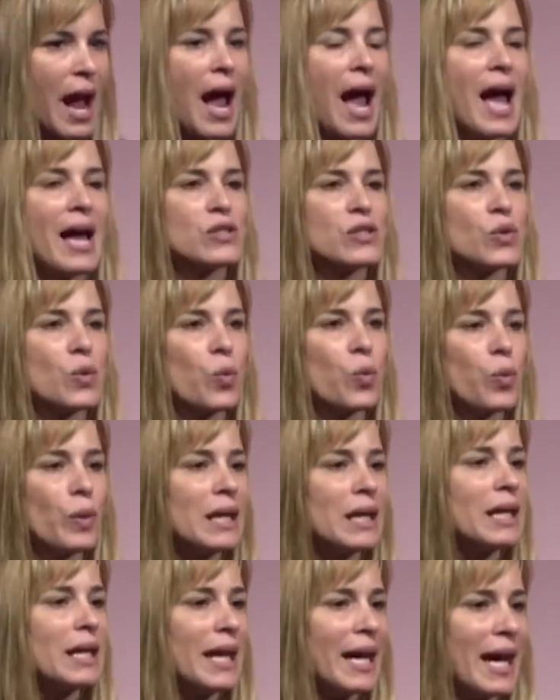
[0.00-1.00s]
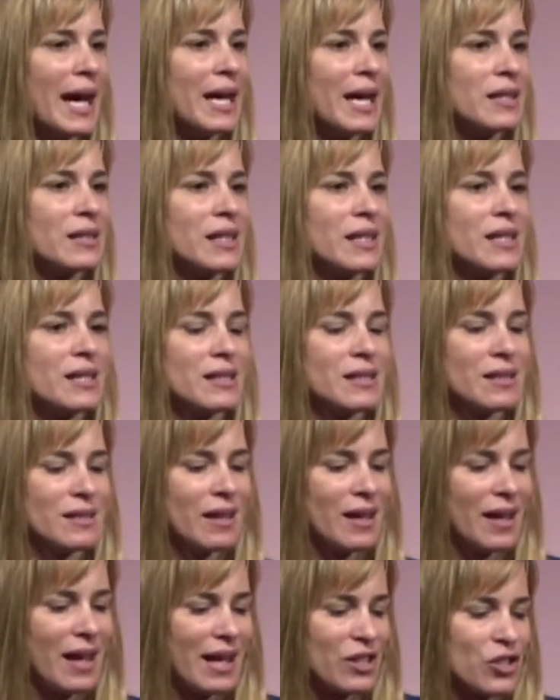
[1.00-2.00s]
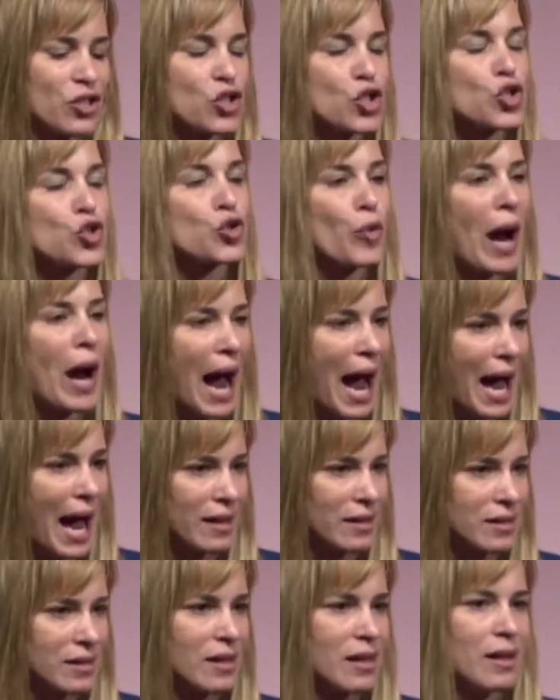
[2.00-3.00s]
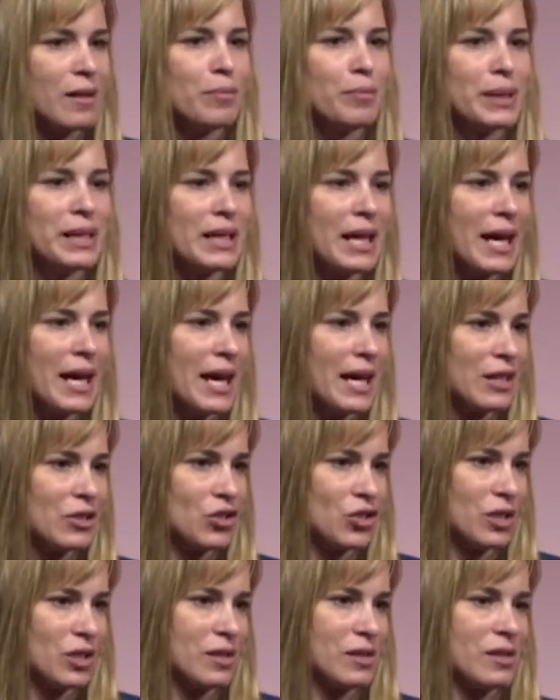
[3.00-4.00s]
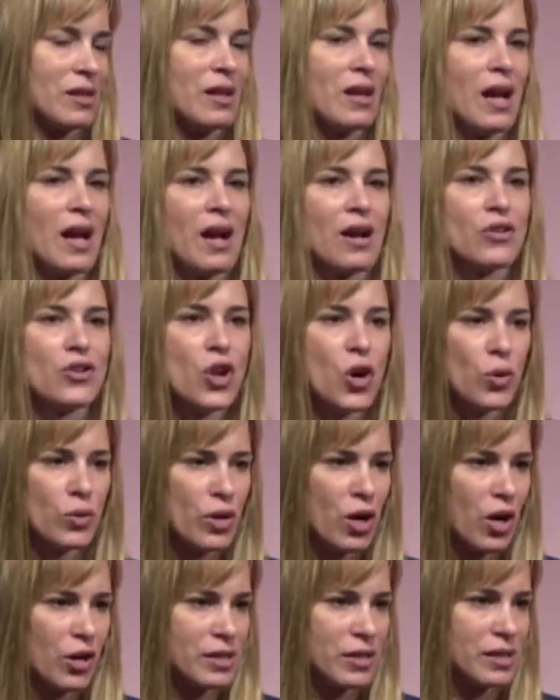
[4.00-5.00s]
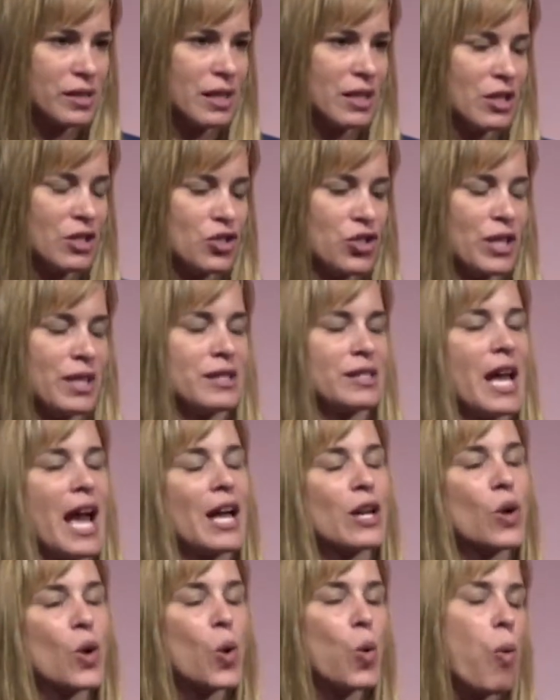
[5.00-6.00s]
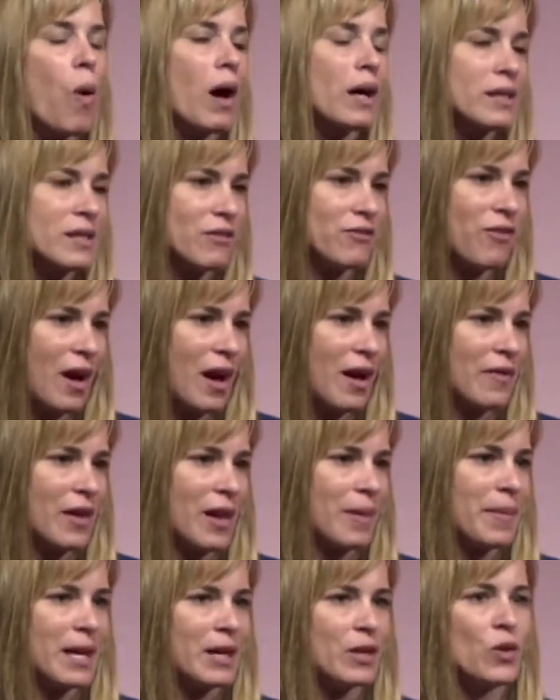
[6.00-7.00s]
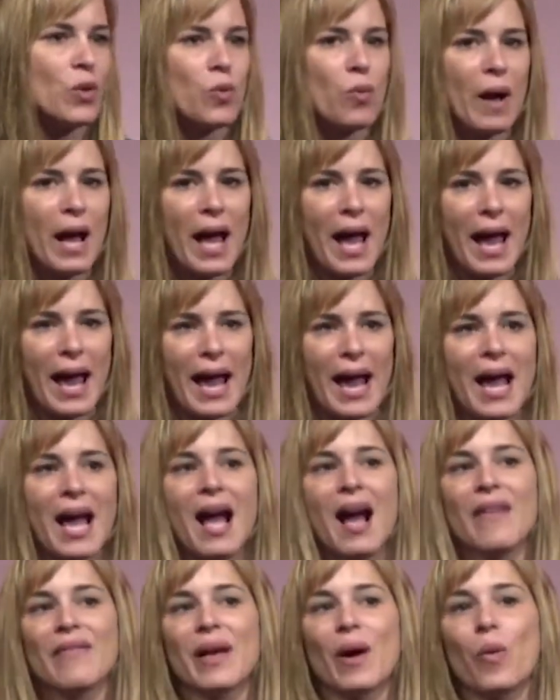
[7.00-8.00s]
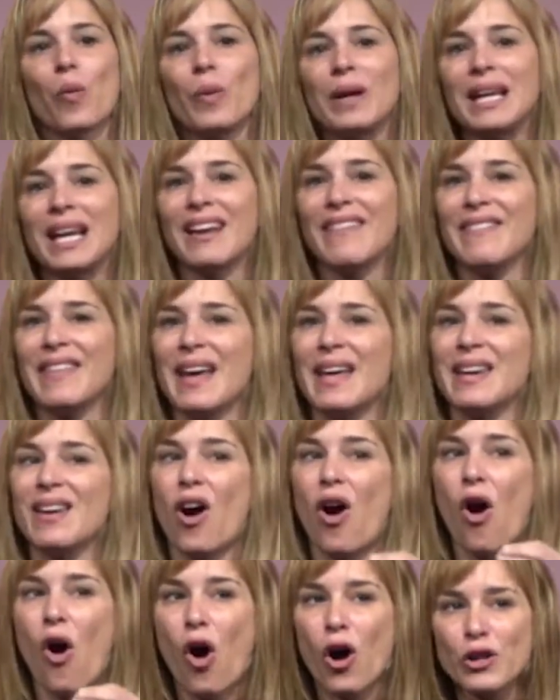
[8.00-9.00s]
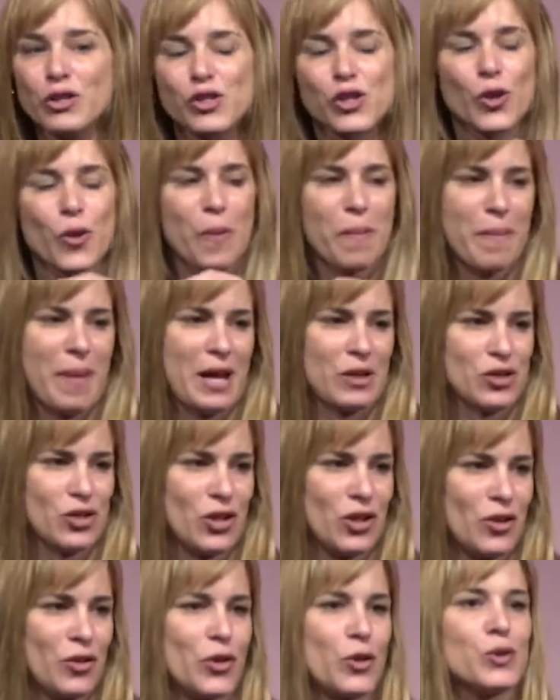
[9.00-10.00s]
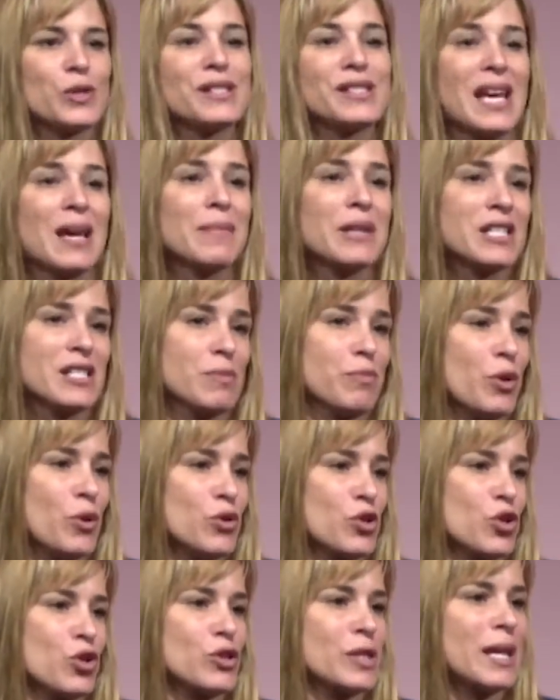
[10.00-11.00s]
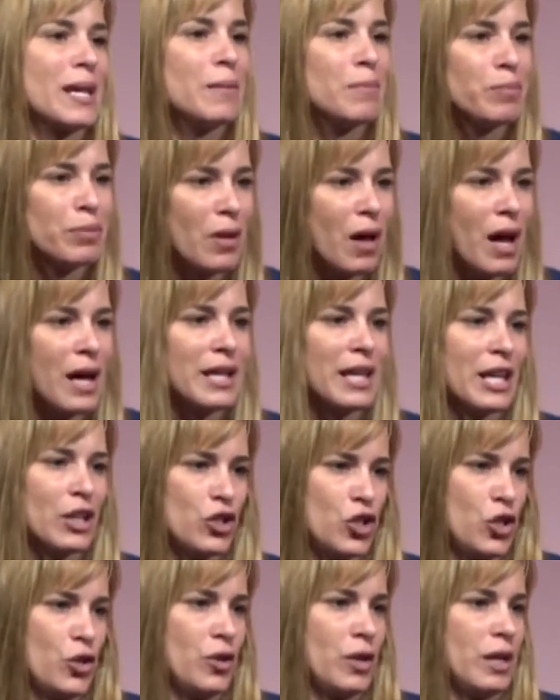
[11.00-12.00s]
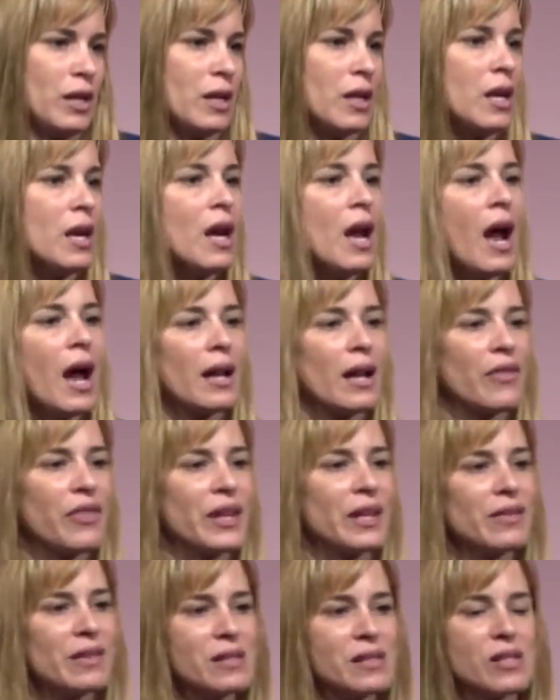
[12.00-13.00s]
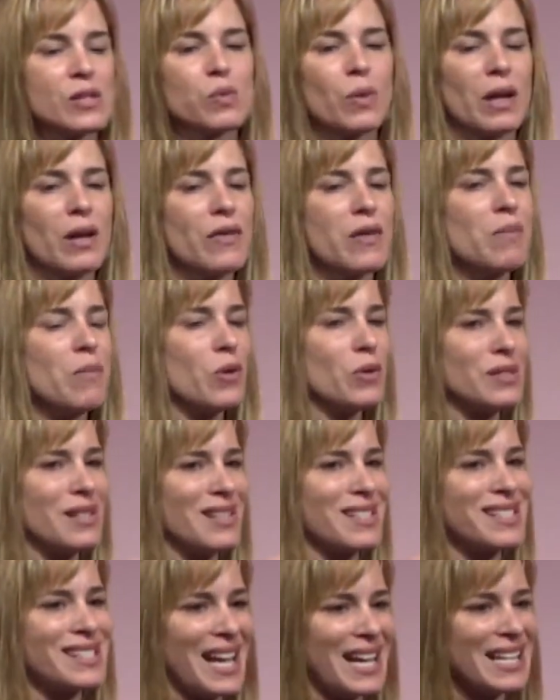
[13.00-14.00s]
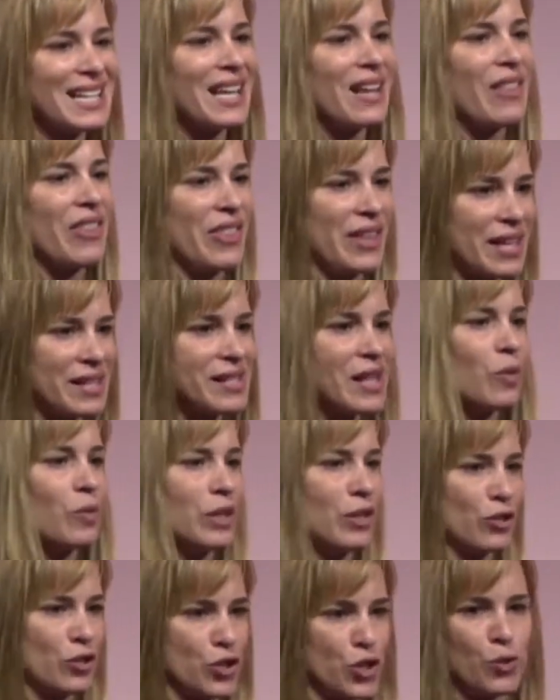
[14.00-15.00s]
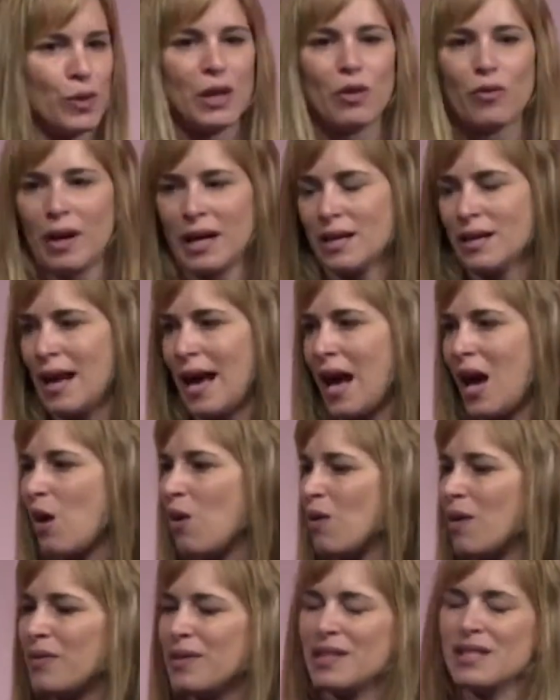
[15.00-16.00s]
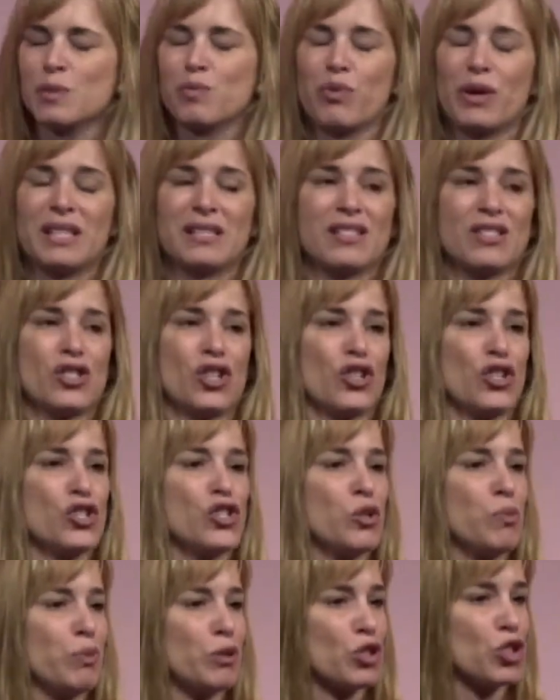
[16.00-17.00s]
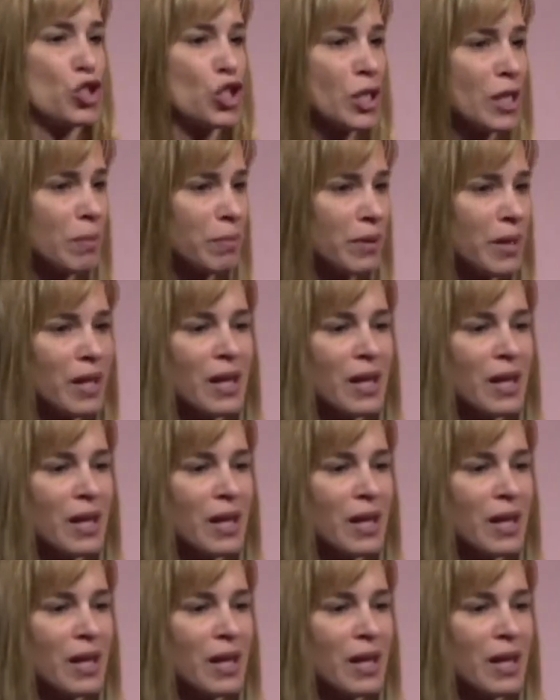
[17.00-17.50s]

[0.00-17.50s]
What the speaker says: And we can extract PAHs, known carcinogens, and quantify them in a way that we can then also measure those same exposures in blood and urine. And I think this is one of the most exciting things that we are doing right now. These bracelets are super cheap.